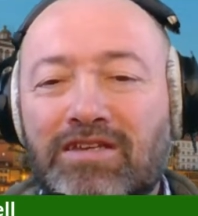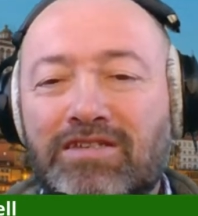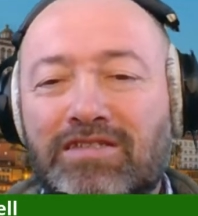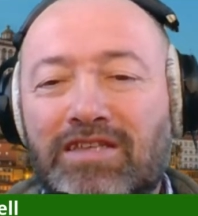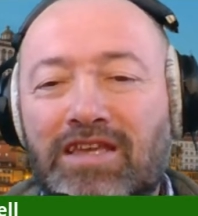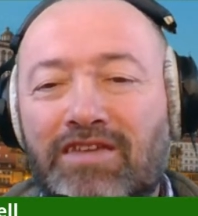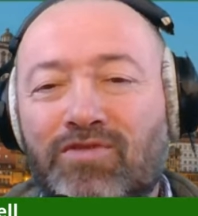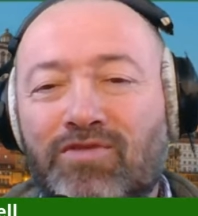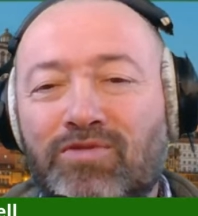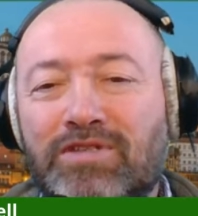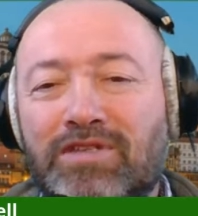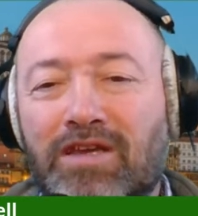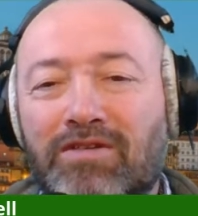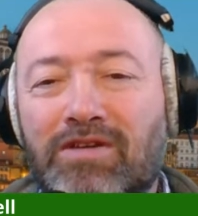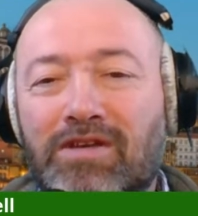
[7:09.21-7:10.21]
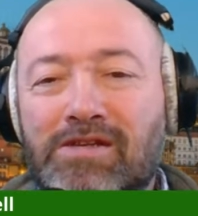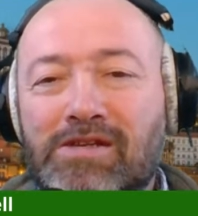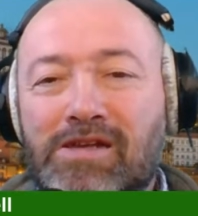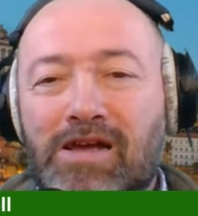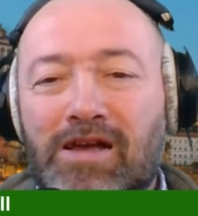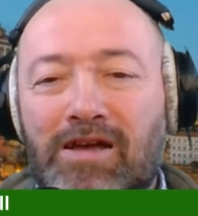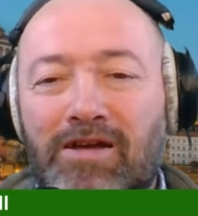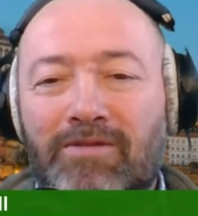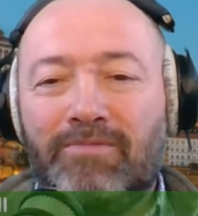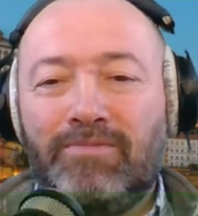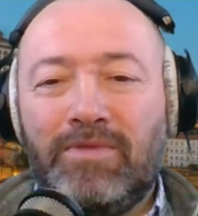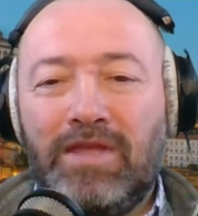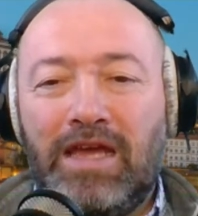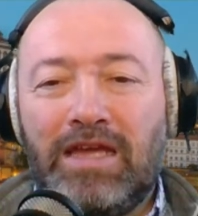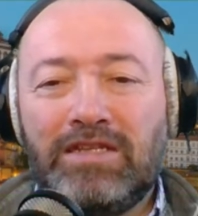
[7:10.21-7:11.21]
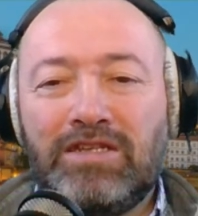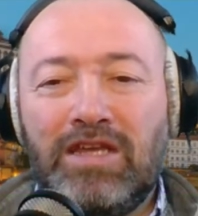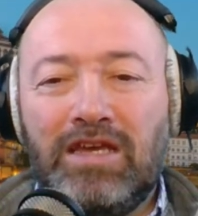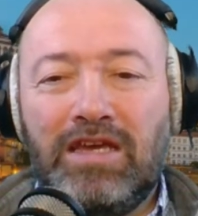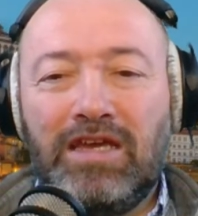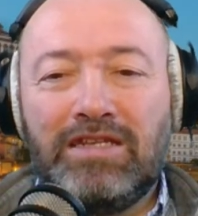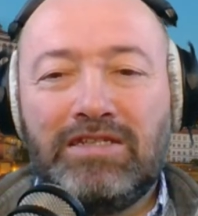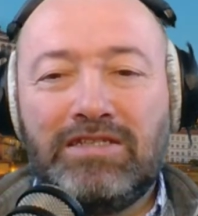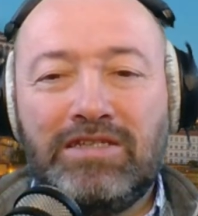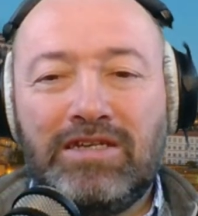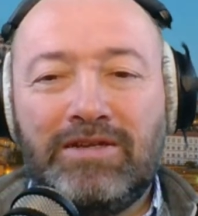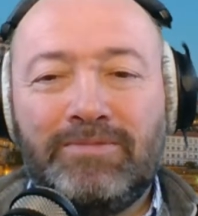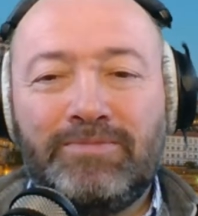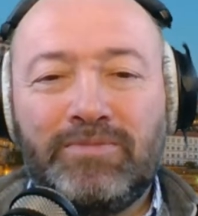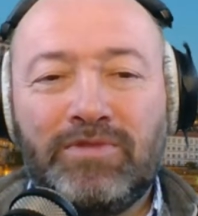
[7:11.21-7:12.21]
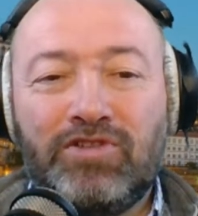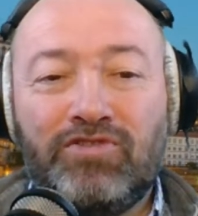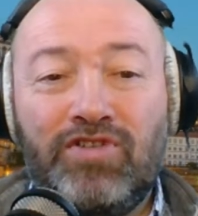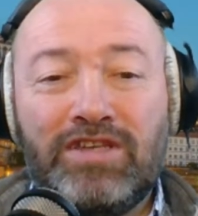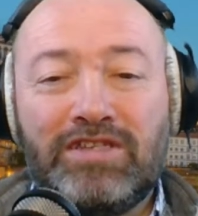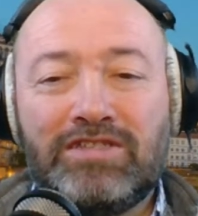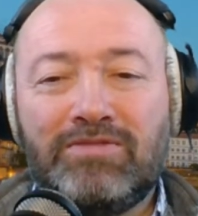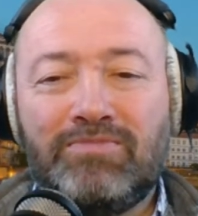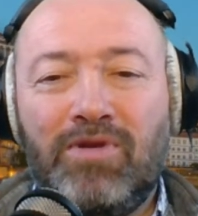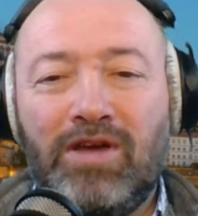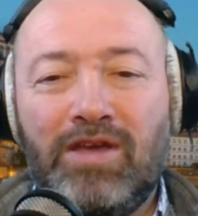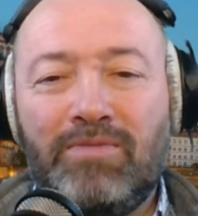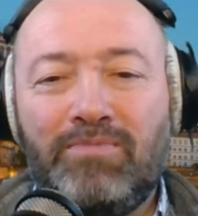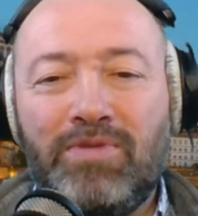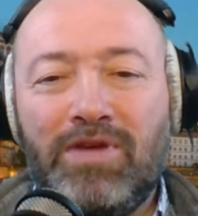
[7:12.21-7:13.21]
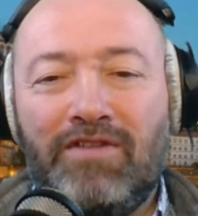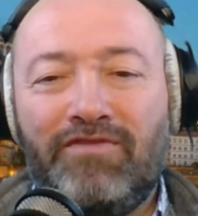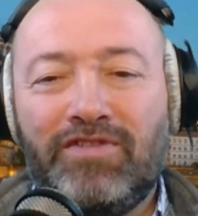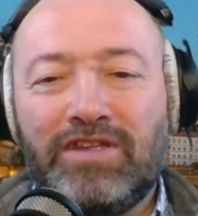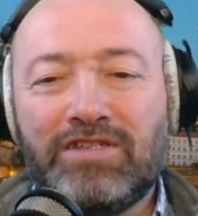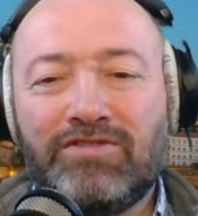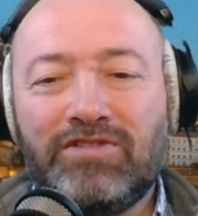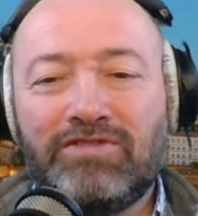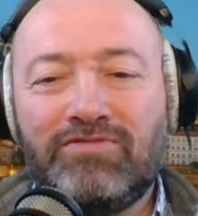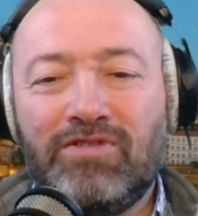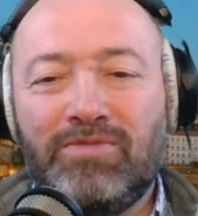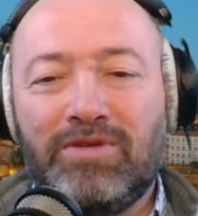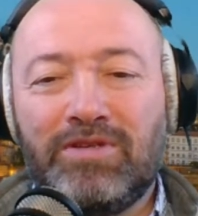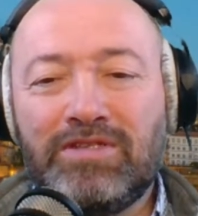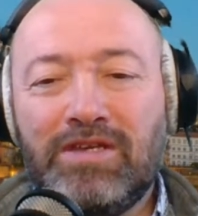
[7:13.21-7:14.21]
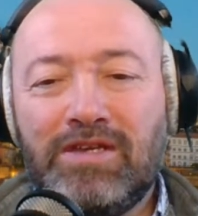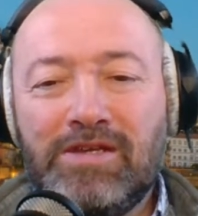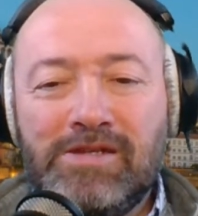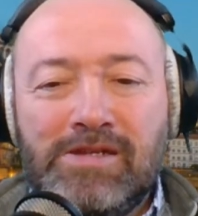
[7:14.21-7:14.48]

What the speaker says: Steve also, and Chris might be up for this. Chris Roberts.